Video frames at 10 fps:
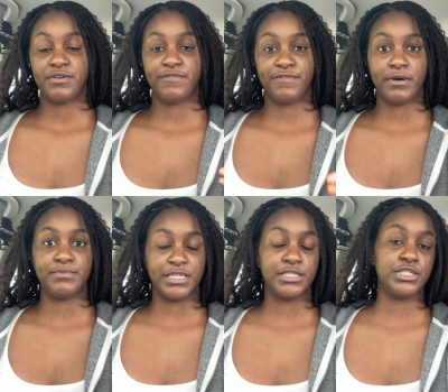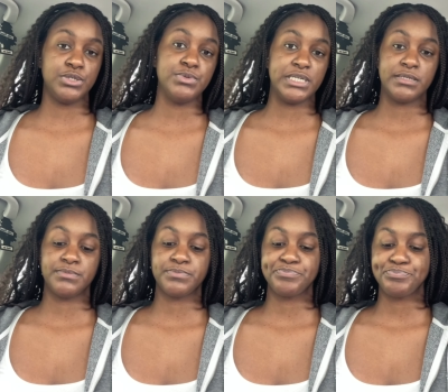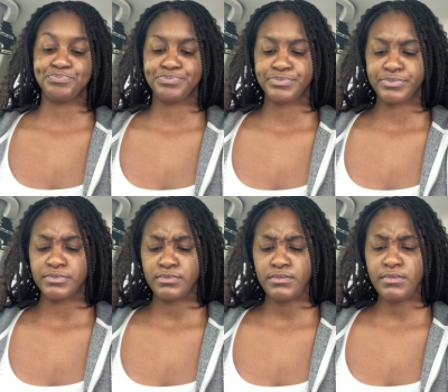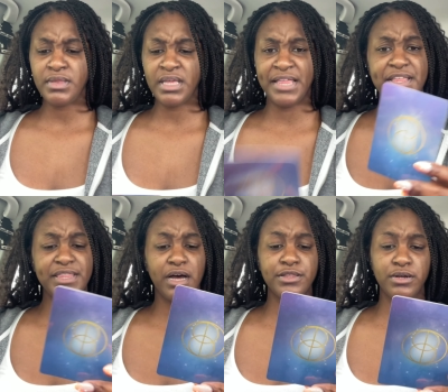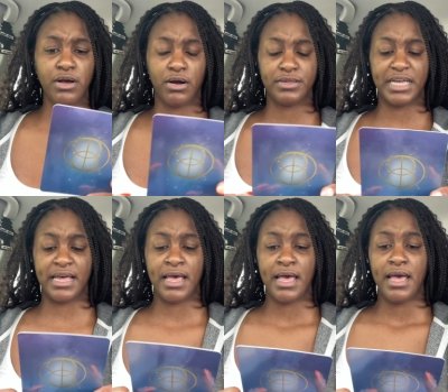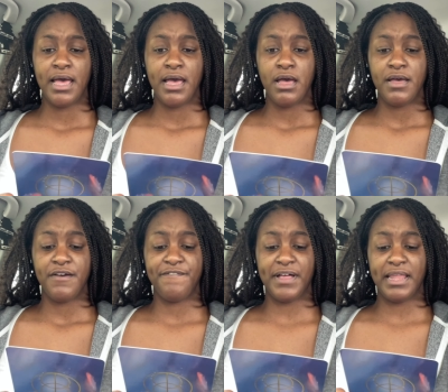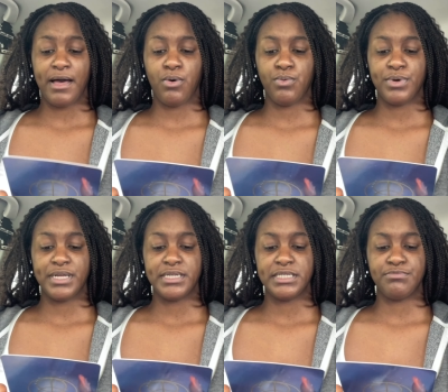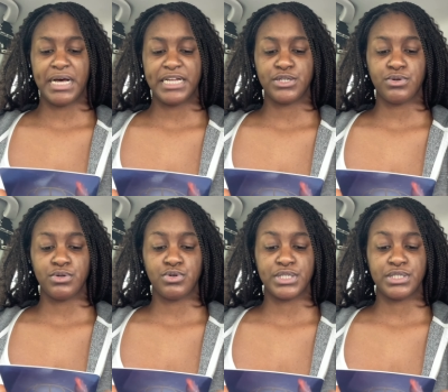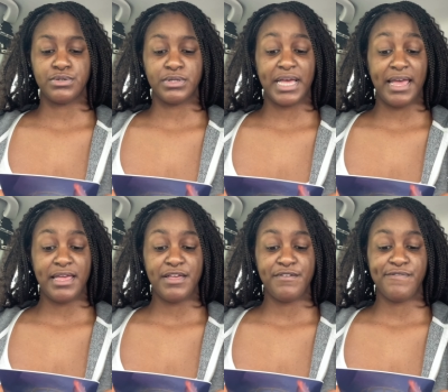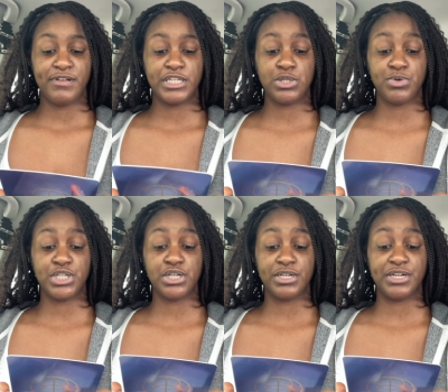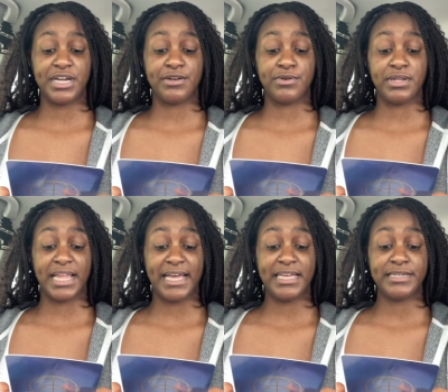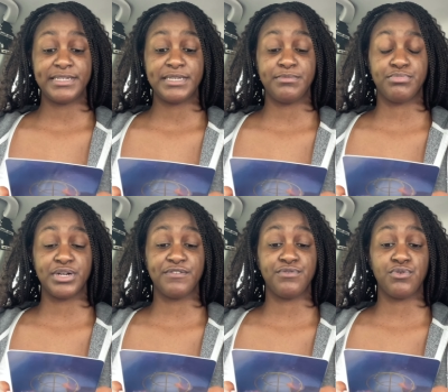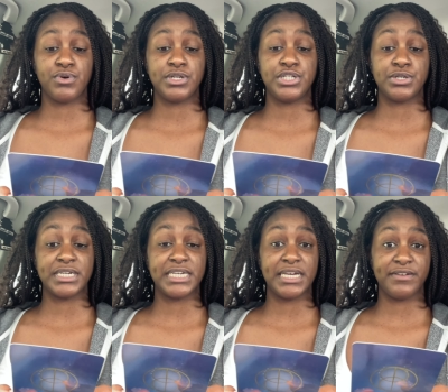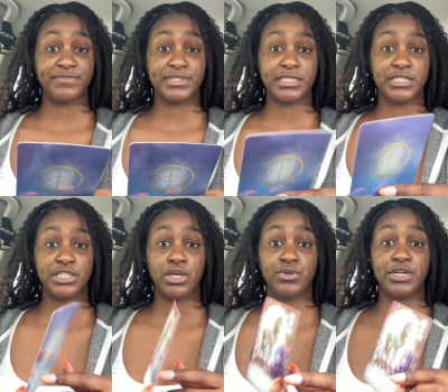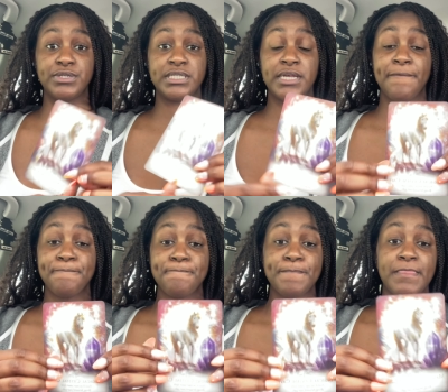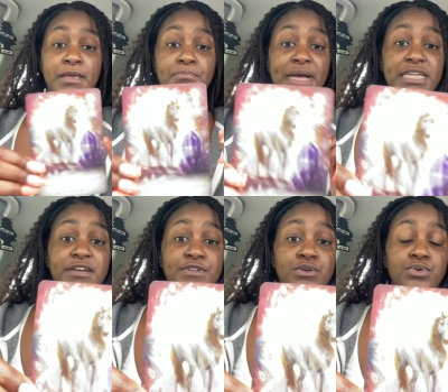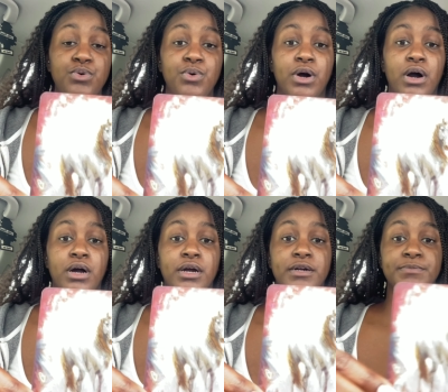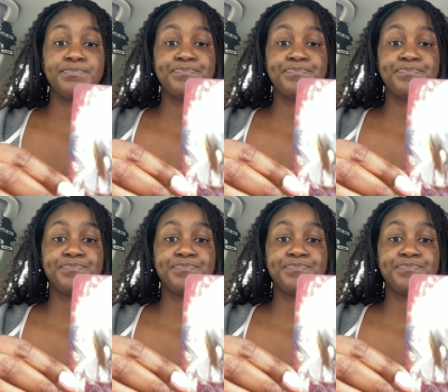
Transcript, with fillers: from this union. And then the other card that fell out was Magical Crystal Cave, switch on your inner light, bring forward your gifts. So there's many of you who are